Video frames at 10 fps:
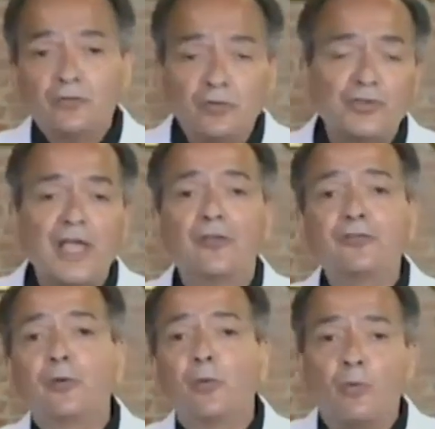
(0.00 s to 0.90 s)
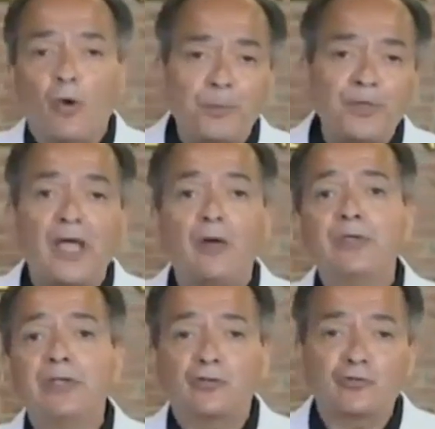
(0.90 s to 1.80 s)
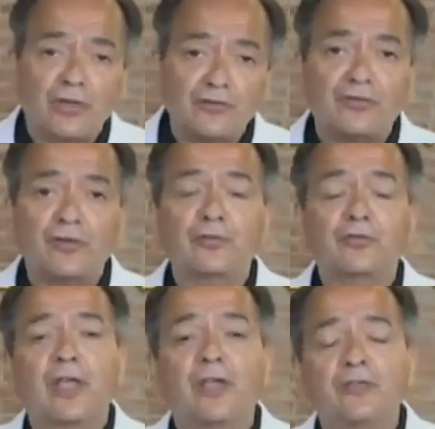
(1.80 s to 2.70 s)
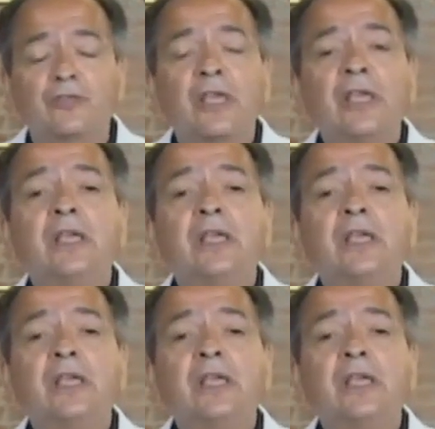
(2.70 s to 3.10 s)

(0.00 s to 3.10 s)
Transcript: 2001 won't be our year, TrendsReaserch says.